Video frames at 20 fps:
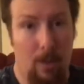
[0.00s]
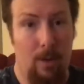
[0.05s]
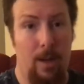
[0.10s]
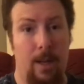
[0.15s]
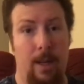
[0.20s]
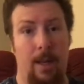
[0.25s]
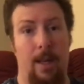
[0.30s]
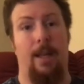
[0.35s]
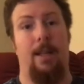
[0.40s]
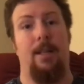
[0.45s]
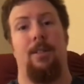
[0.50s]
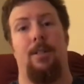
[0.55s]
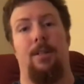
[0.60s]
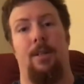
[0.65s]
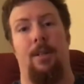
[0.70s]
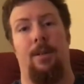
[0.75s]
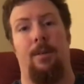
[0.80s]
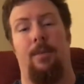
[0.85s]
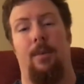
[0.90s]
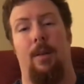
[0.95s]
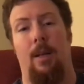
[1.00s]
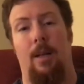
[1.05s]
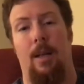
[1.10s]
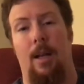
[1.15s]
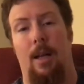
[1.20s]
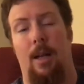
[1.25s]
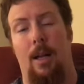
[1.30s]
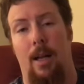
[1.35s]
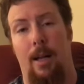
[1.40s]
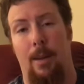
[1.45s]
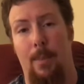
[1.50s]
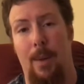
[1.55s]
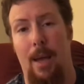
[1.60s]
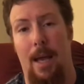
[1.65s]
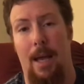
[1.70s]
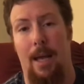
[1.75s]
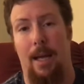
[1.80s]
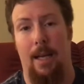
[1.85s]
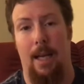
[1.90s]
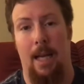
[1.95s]
Okay guys, I'm
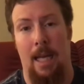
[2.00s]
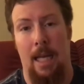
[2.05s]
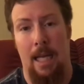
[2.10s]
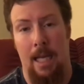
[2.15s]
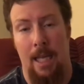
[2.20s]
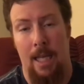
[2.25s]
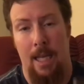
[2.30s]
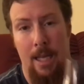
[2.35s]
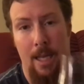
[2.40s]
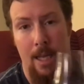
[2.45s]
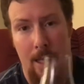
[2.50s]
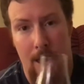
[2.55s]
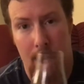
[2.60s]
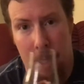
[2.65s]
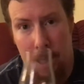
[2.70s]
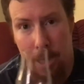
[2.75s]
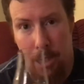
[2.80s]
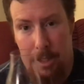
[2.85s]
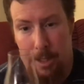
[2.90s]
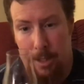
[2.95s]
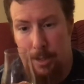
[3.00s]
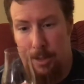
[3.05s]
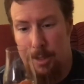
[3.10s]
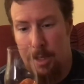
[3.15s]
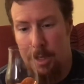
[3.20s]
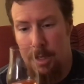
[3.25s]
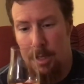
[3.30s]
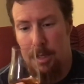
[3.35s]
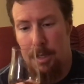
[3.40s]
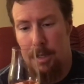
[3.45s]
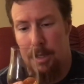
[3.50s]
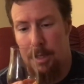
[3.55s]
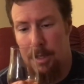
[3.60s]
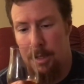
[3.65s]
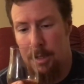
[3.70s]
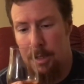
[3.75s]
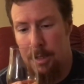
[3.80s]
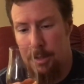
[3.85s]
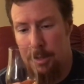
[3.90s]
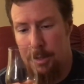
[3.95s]
back.
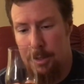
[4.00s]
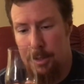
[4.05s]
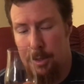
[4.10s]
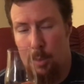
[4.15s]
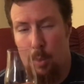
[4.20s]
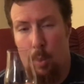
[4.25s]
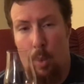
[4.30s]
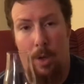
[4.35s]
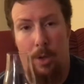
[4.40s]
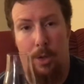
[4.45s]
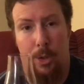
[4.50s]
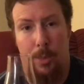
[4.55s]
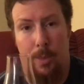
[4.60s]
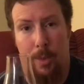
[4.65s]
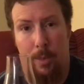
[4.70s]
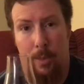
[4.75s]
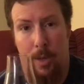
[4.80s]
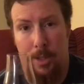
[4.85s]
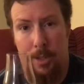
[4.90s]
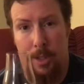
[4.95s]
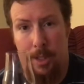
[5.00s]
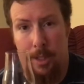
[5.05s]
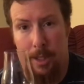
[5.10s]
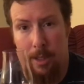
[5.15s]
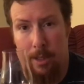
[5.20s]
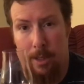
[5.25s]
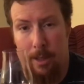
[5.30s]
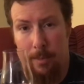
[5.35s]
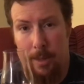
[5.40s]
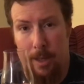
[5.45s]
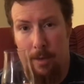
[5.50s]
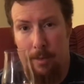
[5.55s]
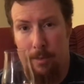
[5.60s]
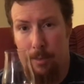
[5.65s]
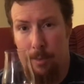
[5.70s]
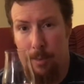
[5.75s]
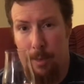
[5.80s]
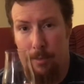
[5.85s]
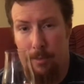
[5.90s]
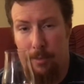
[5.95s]
This water's been resting in the cup now
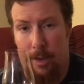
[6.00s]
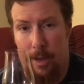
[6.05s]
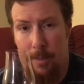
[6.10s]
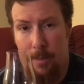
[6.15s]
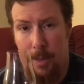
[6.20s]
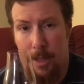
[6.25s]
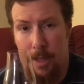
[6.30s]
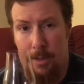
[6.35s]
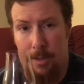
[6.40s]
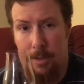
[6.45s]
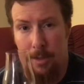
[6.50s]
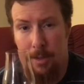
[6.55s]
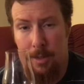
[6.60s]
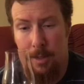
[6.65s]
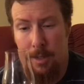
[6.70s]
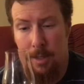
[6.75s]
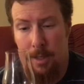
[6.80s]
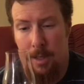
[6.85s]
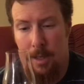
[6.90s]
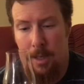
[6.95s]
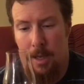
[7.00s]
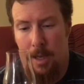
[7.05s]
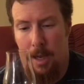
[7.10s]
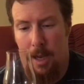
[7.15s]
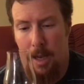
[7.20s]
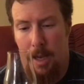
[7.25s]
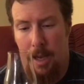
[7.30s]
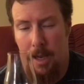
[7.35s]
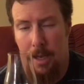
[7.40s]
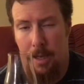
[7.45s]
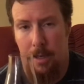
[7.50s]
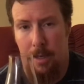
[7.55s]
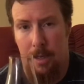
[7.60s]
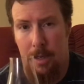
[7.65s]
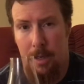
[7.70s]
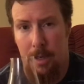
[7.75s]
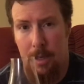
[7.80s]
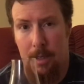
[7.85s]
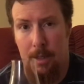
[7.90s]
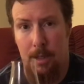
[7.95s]
for about 5 minutes. And
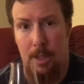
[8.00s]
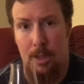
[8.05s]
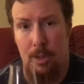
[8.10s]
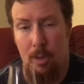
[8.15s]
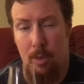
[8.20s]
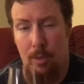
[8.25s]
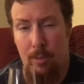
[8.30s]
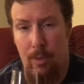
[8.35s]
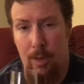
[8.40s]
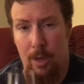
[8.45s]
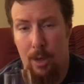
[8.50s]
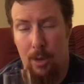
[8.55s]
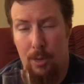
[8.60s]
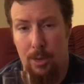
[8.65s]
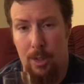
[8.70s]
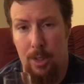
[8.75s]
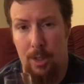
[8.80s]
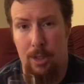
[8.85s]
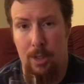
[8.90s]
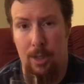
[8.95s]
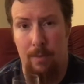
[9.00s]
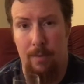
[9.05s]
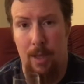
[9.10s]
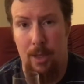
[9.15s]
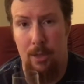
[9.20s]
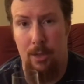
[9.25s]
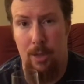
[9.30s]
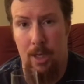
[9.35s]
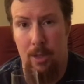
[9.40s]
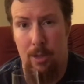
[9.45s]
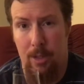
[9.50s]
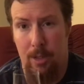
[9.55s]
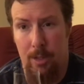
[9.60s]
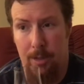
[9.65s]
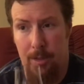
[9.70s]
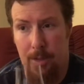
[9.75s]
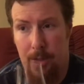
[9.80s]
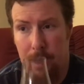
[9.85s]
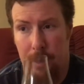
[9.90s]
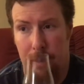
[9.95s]
let's go in for the nosing, see if that changed
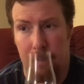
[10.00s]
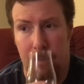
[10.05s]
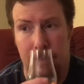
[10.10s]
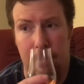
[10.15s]
anything.